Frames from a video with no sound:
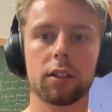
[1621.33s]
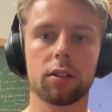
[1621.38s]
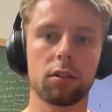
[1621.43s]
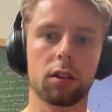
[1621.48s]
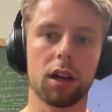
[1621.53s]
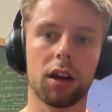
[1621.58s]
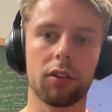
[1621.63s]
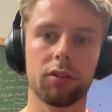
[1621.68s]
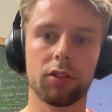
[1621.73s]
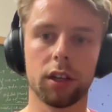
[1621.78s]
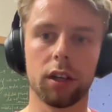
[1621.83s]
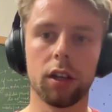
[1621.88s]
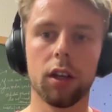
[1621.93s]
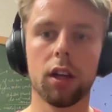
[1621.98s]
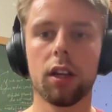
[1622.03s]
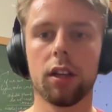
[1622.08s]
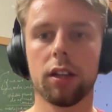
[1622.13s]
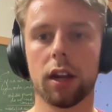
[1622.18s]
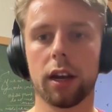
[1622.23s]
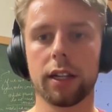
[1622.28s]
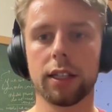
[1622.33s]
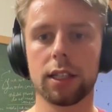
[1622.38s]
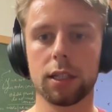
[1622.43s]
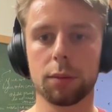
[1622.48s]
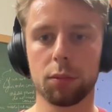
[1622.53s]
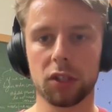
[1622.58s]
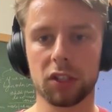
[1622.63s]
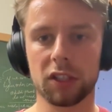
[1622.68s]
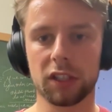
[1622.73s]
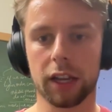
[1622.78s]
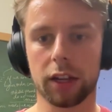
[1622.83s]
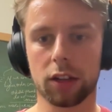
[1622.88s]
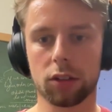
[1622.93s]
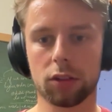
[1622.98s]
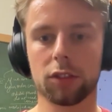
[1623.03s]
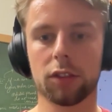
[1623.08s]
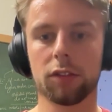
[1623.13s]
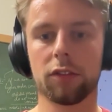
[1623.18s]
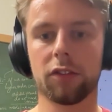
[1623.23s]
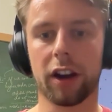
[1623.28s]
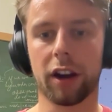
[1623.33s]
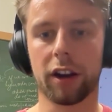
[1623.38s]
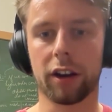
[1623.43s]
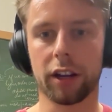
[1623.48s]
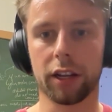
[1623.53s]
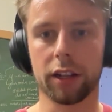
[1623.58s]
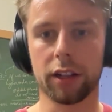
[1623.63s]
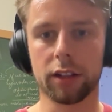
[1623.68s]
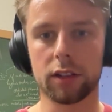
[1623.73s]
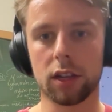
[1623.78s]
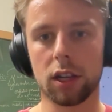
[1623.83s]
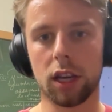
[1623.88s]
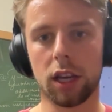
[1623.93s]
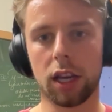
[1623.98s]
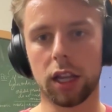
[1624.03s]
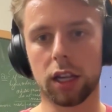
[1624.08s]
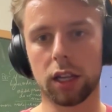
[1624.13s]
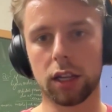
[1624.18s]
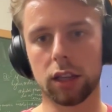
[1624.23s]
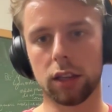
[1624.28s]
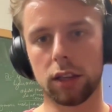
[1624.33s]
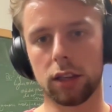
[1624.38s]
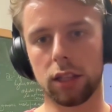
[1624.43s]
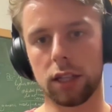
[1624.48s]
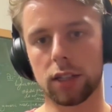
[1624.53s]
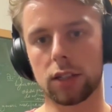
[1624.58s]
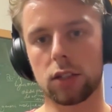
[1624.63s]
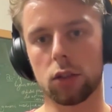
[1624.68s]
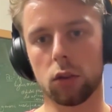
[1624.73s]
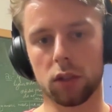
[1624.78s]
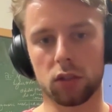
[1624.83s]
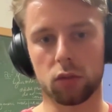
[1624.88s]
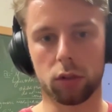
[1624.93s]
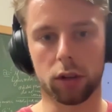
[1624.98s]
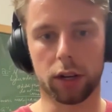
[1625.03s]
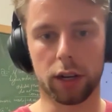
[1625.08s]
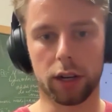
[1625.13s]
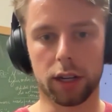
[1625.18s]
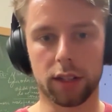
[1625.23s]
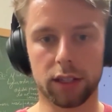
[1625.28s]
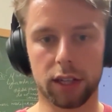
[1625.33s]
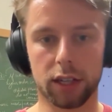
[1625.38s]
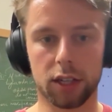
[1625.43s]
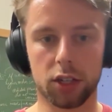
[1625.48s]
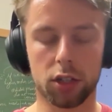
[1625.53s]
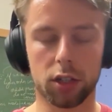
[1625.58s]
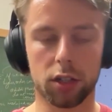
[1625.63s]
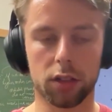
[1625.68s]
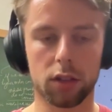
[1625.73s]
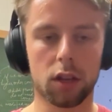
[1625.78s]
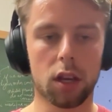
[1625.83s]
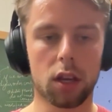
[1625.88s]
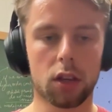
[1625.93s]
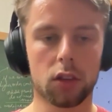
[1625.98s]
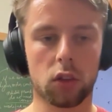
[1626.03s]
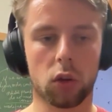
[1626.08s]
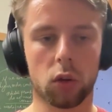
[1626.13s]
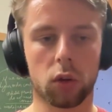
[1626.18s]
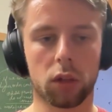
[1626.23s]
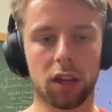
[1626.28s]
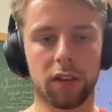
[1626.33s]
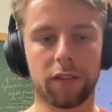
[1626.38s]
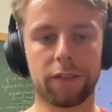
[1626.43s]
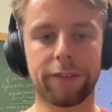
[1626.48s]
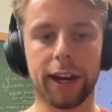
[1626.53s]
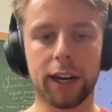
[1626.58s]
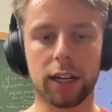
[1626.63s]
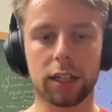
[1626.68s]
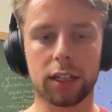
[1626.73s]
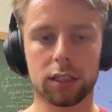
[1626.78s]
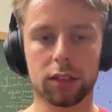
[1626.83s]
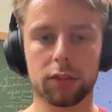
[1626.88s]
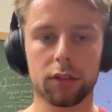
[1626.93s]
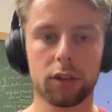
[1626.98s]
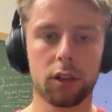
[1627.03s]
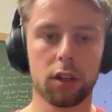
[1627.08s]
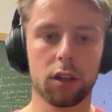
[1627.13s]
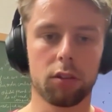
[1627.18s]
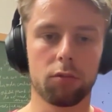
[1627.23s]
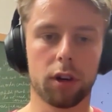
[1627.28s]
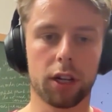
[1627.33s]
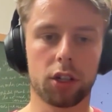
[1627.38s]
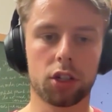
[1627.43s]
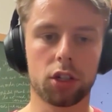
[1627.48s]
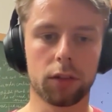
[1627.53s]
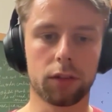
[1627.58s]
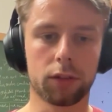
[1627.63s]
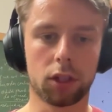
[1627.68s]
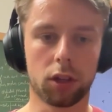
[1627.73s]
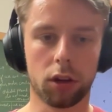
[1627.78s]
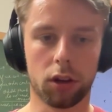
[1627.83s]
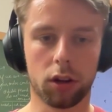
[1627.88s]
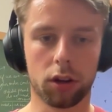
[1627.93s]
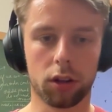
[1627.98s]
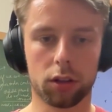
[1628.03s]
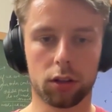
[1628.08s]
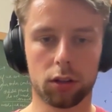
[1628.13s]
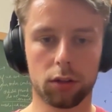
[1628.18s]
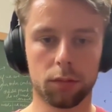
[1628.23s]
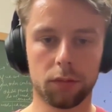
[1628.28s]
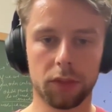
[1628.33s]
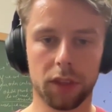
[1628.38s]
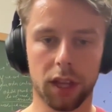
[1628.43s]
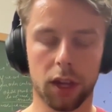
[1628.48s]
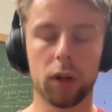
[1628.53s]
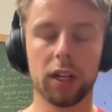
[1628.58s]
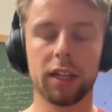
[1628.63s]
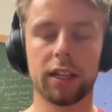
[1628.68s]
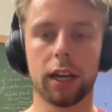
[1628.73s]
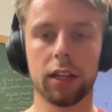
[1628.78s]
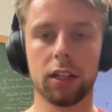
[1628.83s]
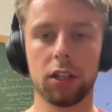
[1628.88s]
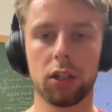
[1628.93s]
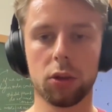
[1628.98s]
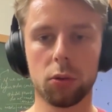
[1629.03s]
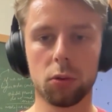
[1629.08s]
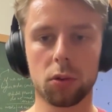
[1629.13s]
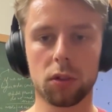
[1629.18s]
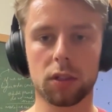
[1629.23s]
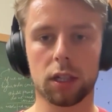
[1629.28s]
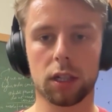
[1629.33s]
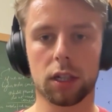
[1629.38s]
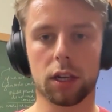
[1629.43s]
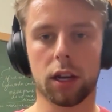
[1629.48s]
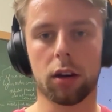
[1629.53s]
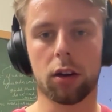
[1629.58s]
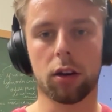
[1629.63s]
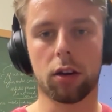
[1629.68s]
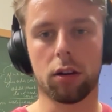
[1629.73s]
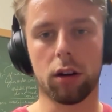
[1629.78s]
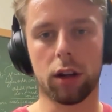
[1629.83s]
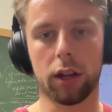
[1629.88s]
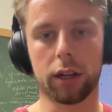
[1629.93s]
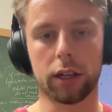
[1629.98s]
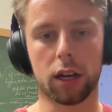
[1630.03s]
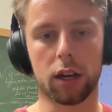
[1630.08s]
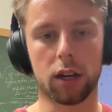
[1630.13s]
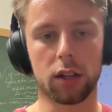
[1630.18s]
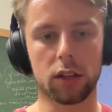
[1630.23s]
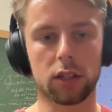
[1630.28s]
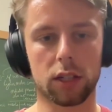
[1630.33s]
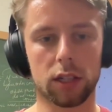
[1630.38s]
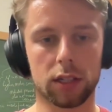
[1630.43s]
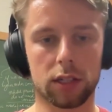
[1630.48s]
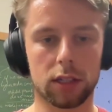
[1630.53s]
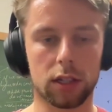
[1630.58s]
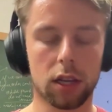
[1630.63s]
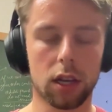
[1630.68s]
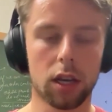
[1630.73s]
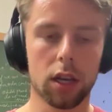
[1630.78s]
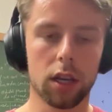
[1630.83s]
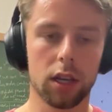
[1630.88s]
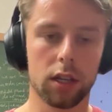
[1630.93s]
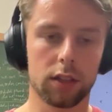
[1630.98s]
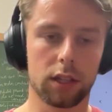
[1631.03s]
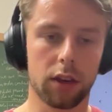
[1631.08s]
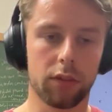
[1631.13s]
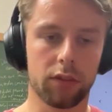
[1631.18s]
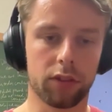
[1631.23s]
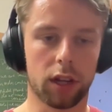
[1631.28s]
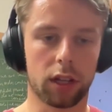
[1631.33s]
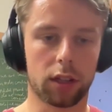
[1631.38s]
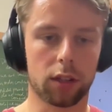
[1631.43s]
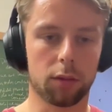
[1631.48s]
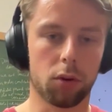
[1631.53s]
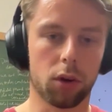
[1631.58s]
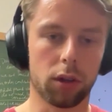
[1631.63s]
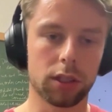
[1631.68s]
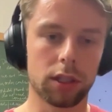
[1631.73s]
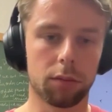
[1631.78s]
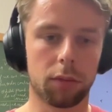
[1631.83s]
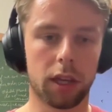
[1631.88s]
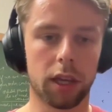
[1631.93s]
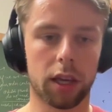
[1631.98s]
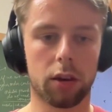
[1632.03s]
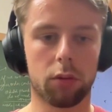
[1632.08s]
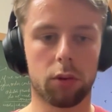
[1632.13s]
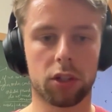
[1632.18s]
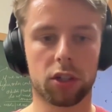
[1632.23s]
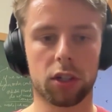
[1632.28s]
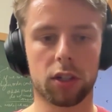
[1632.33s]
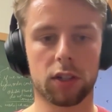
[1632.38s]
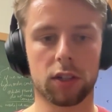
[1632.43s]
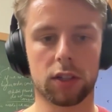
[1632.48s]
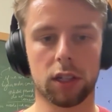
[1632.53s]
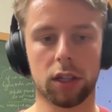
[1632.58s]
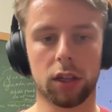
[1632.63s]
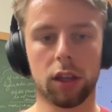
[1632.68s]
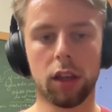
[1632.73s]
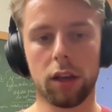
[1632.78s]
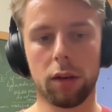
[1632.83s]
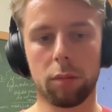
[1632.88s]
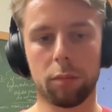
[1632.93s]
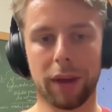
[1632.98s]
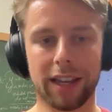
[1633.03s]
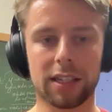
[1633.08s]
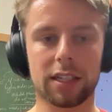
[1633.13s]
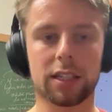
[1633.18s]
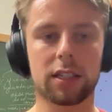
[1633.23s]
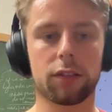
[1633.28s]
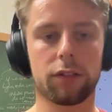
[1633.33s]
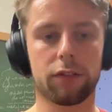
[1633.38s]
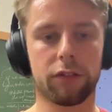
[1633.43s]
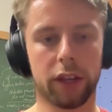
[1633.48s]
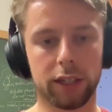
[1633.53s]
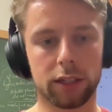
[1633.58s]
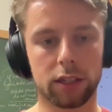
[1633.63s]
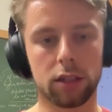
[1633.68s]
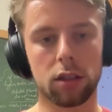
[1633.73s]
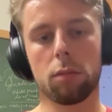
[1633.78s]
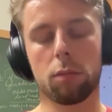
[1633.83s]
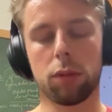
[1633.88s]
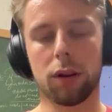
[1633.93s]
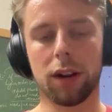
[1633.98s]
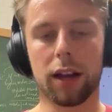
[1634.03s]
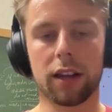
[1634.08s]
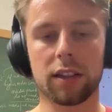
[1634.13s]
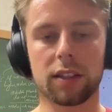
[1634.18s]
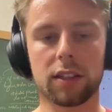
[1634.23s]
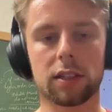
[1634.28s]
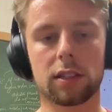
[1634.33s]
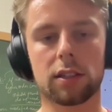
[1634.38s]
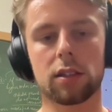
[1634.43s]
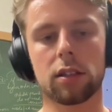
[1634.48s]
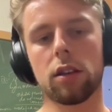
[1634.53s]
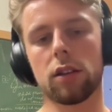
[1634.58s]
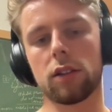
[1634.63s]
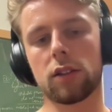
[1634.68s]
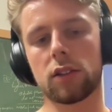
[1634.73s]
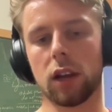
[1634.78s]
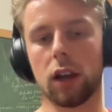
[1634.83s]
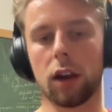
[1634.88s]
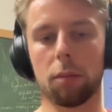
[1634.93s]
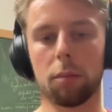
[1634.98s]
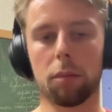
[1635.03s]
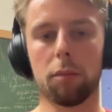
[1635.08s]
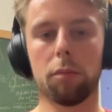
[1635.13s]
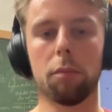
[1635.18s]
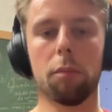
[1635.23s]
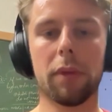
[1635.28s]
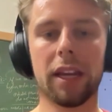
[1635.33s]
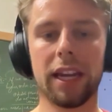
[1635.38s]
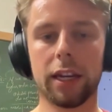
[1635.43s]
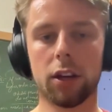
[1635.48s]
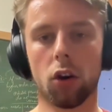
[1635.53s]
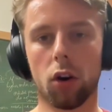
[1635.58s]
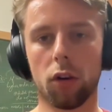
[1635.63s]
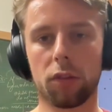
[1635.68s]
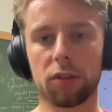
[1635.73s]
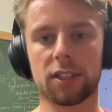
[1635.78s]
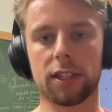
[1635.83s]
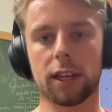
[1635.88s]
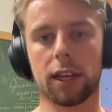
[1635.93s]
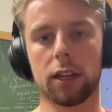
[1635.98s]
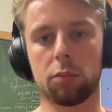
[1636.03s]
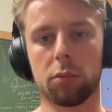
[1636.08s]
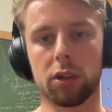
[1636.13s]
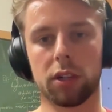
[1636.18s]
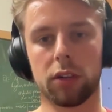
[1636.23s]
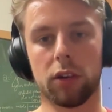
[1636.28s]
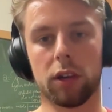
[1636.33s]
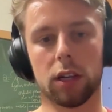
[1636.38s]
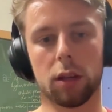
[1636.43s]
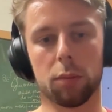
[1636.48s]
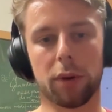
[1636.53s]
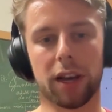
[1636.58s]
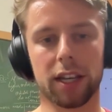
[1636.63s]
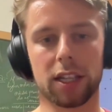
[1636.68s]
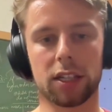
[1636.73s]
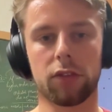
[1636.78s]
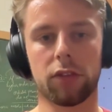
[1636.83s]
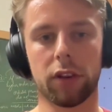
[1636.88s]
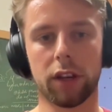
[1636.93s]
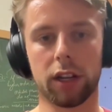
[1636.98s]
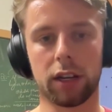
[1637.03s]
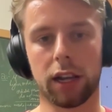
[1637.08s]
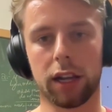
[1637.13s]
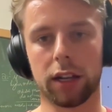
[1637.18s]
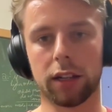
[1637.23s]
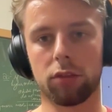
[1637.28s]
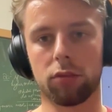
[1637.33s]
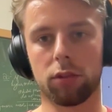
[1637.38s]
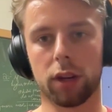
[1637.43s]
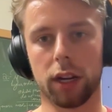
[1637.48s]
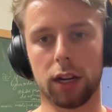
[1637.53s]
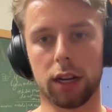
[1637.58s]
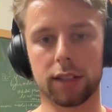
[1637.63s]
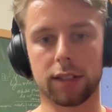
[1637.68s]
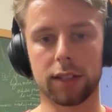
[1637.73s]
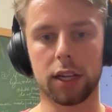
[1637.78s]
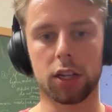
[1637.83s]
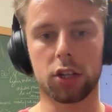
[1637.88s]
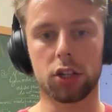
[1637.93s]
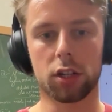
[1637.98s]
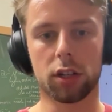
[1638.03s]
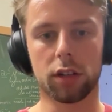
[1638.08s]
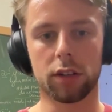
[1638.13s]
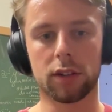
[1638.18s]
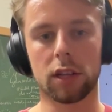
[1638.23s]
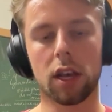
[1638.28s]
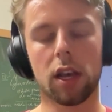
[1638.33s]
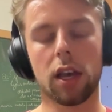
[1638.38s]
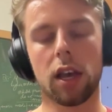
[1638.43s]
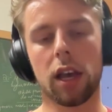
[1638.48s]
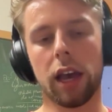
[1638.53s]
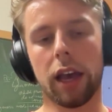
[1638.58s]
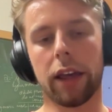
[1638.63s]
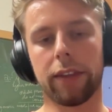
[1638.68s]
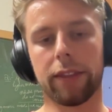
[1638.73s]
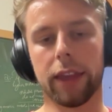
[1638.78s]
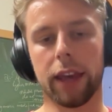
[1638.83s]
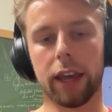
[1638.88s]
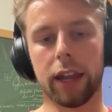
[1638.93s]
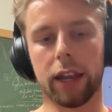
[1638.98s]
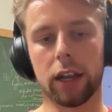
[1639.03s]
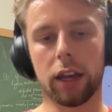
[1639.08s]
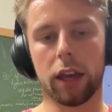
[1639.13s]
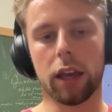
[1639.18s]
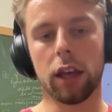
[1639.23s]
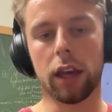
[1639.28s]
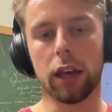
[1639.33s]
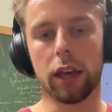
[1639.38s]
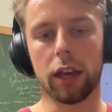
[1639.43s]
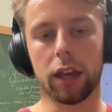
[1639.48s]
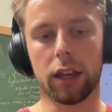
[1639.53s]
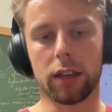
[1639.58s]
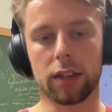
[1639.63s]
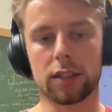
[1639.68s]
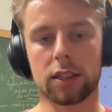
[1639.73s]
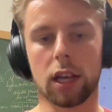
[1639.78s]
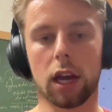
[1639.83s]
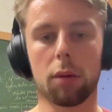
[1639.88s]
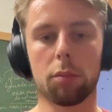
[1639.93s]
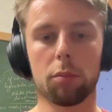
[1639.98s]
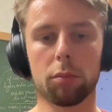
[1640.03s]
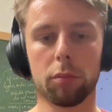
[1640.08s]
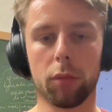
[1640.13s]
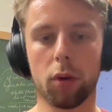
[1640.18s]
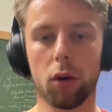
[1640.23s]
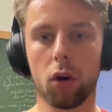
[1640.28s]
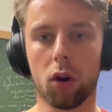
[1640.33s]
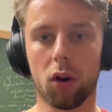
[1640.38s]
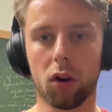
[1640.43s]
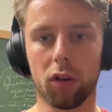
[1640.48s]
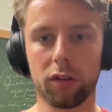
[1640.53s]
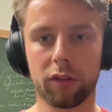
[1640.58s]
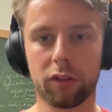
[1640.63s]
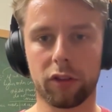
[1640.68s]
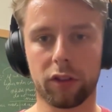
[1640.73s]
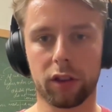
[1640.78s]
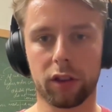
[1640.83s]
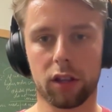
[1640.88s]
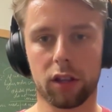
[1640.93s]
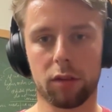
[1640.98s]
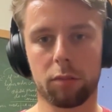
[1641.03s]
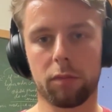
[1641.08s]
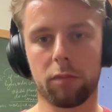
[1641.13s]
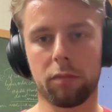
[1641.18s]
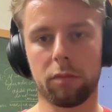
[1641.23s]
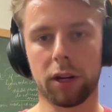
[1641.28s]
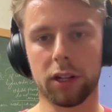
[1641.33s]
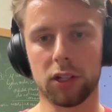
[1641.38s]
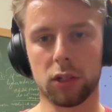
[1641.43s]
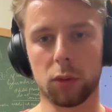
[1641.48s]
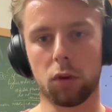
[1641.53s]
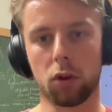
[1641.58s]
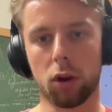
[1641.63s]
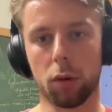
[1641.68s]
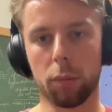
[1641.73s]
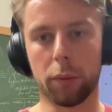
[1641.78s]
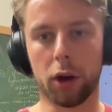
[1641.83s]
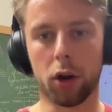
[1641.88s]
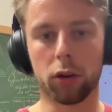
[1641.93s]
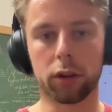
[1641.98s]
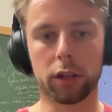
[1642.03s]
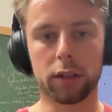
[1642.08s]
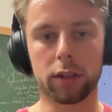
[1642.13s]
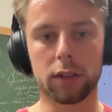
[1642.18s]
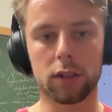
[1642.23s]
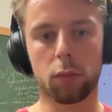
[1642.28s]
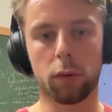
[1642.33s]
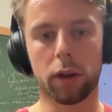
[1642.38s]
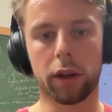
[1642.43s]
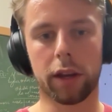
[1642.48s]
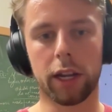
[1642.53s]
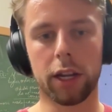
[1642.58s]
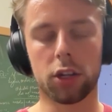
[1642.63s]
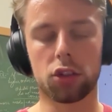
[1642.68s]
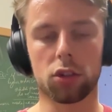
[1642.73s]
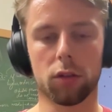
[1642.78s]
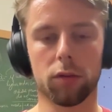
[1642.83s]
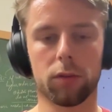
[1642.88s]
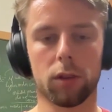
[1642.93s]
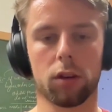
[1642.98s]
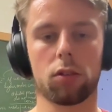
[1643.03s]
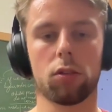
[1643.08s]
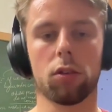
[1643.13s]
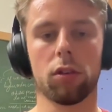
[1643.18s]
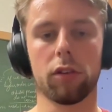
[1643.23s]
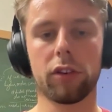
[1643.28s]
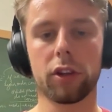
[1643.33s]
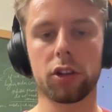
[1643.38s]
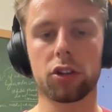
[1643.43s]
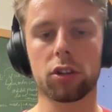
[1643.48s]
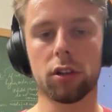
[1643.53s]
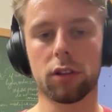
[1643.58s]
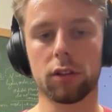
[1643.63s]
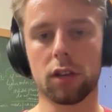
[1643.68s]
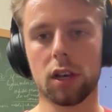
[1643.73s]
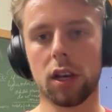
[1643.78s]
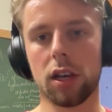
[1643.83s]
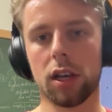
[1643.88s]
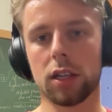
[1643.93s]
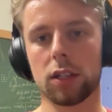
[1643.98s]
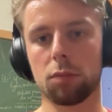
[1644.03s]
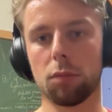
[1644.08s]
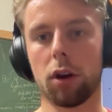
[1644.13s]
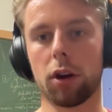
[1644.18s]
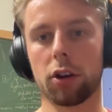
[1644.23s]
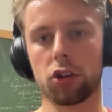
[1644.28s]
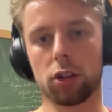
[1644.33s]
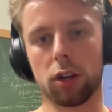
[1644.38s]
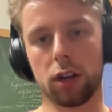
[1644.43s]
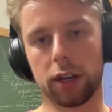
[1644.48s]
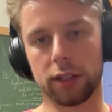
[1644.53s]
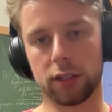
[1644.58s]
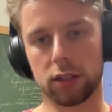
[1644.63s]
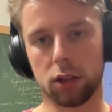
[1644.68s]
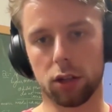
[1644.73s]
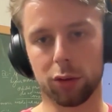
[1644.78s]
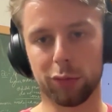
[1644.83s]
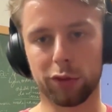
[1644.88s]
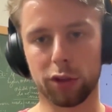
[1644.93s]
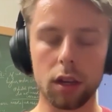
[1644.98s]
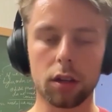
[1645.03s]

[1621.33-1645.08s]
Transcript: cover 90% of the variance in these noise realizations. So the effective Redshift kernel that we then use in our analysis is given at the bottom here, which is the best fit plus some mean offset between the best fit and the realizations, and then a sum of principal components where each of the coefficients is marginalized over.